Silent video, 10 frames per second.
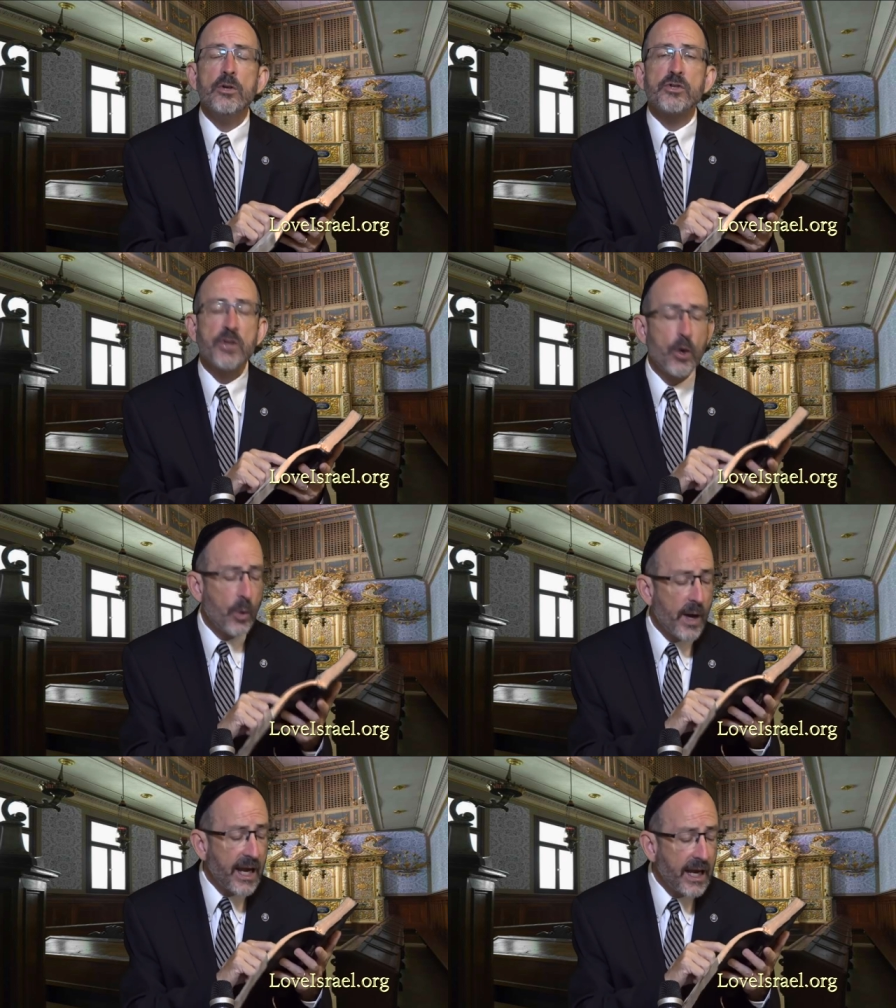
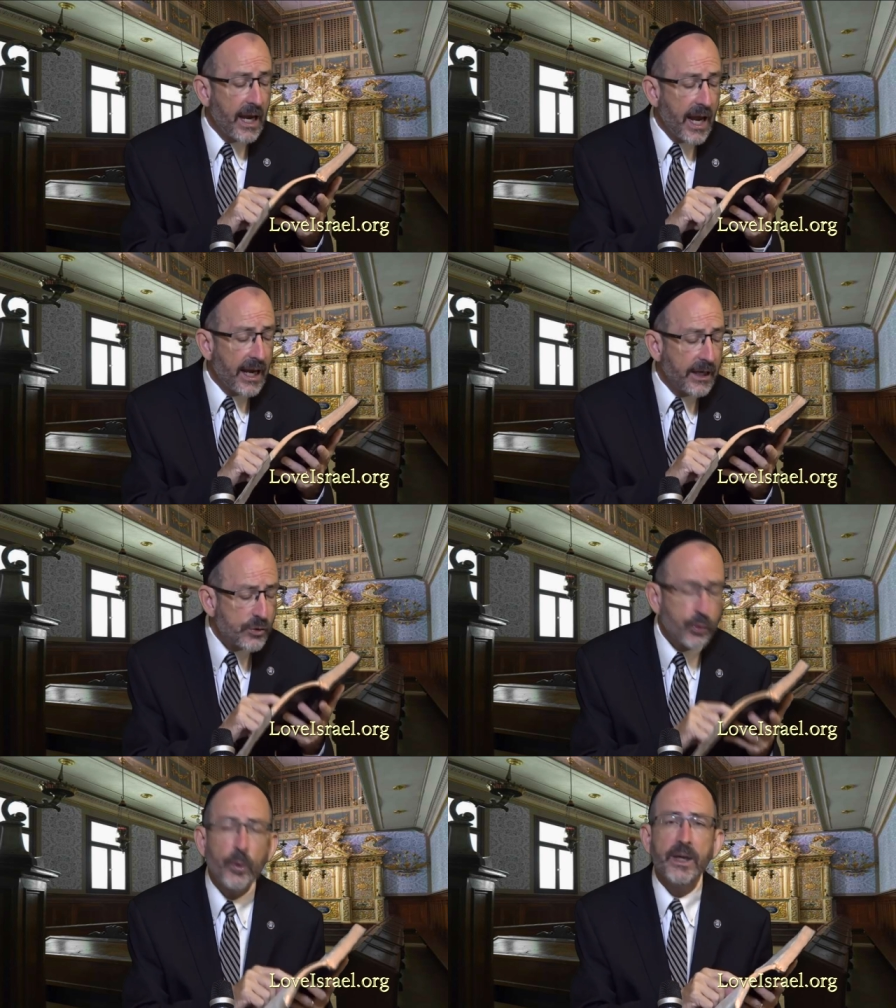So a, a
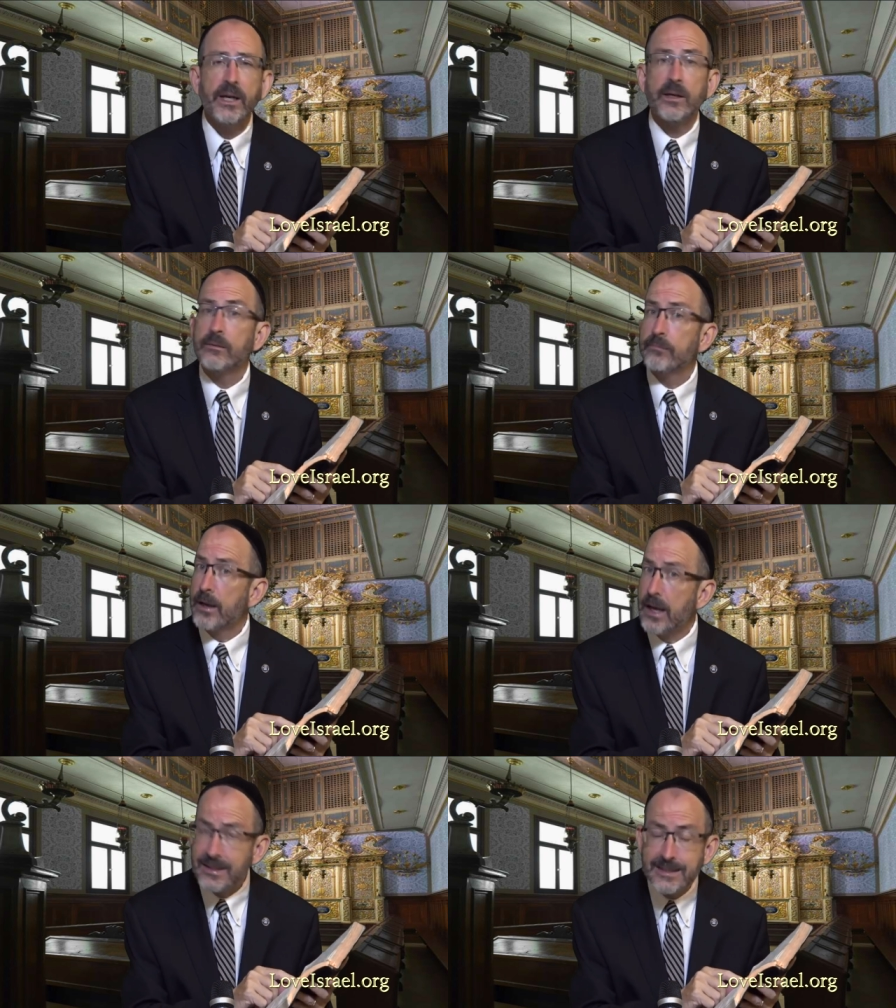twig,
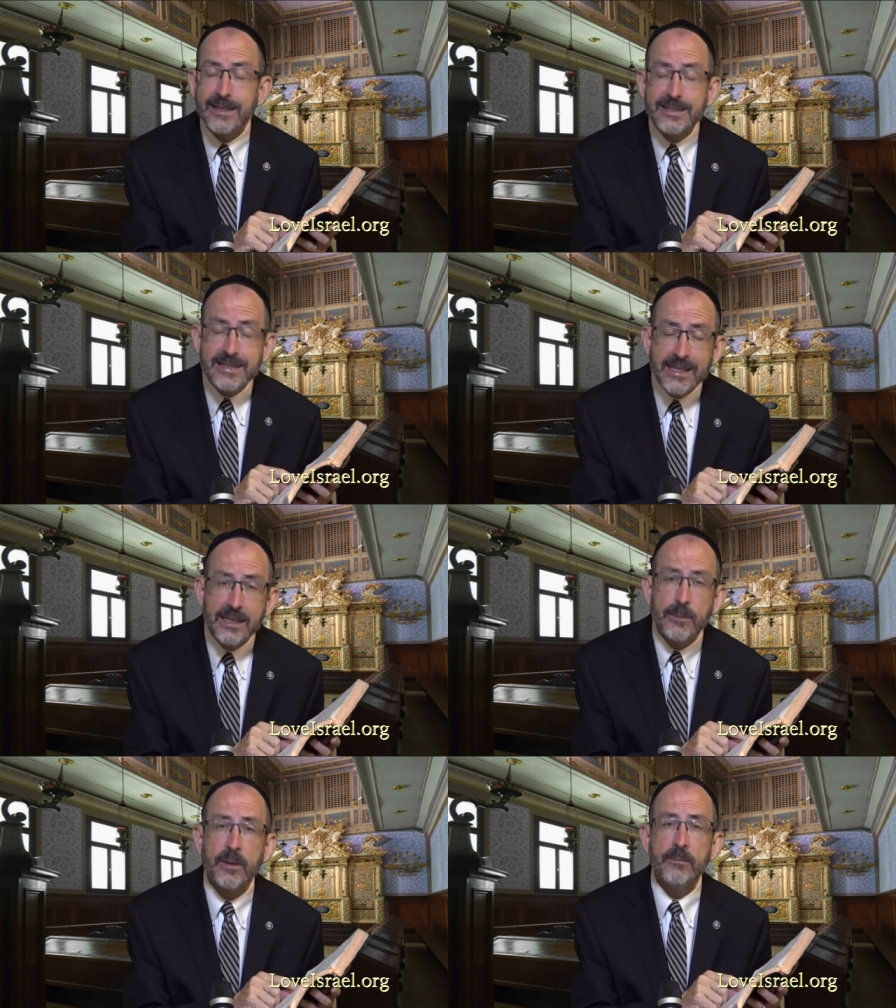it's a
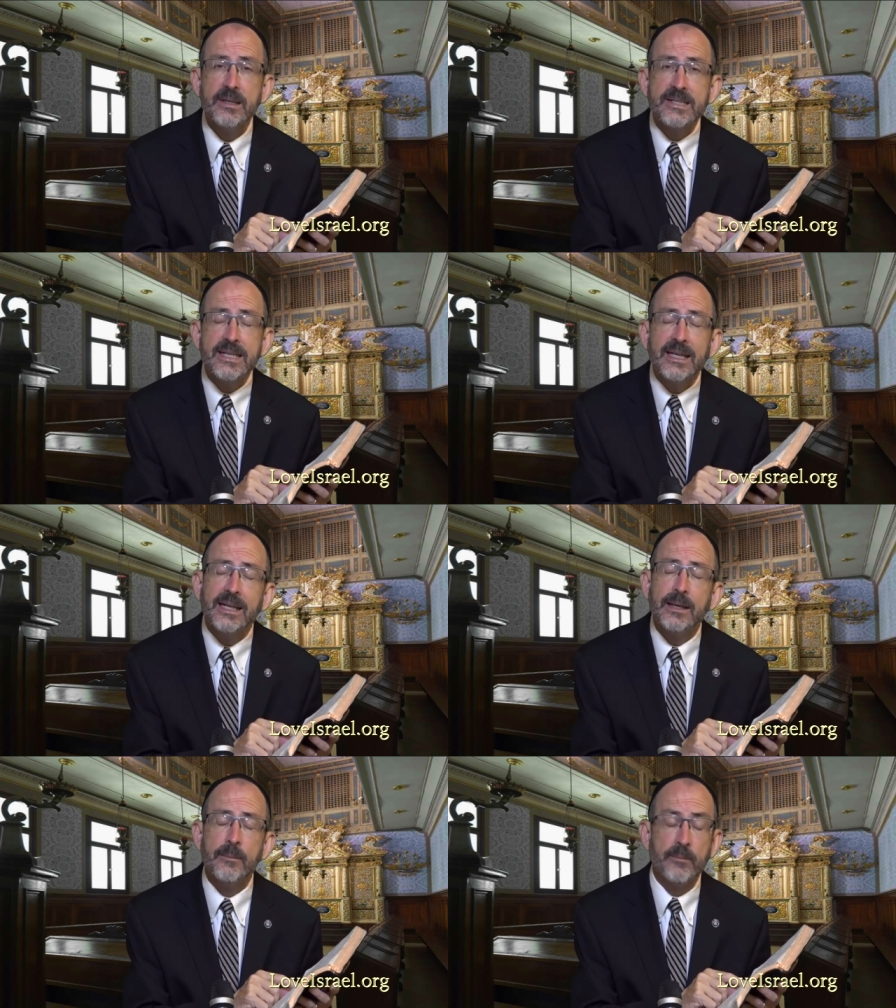synonym,
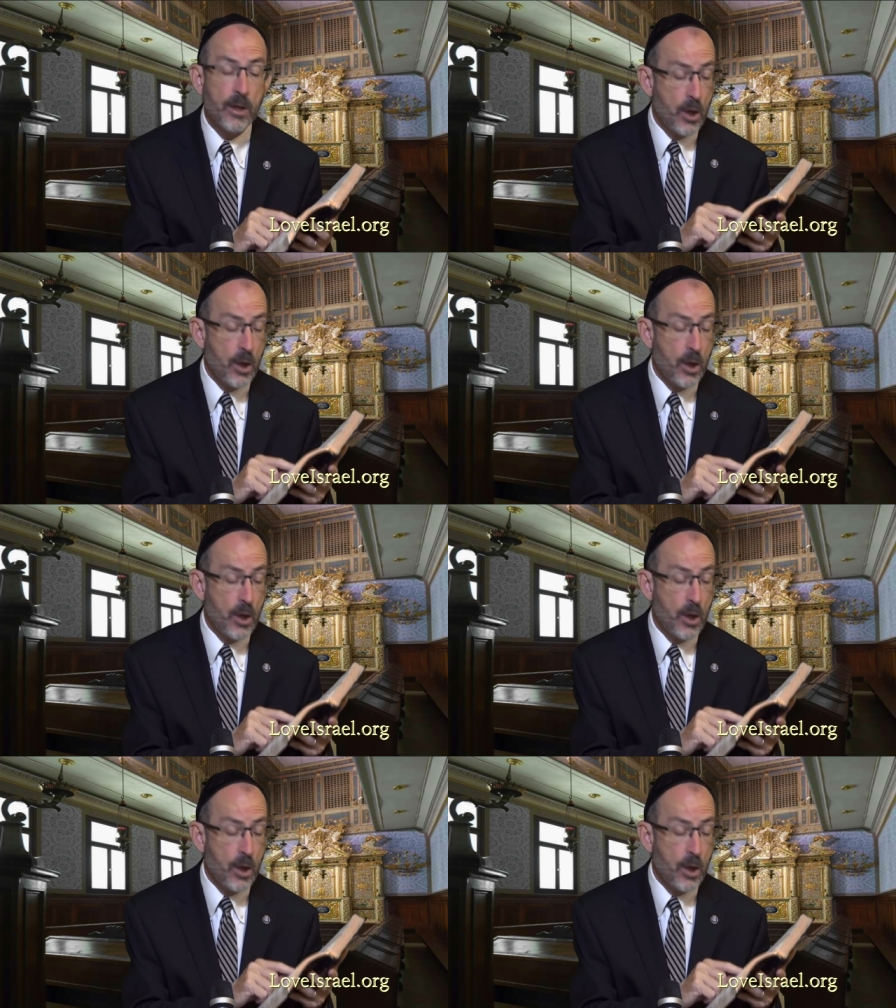synonym.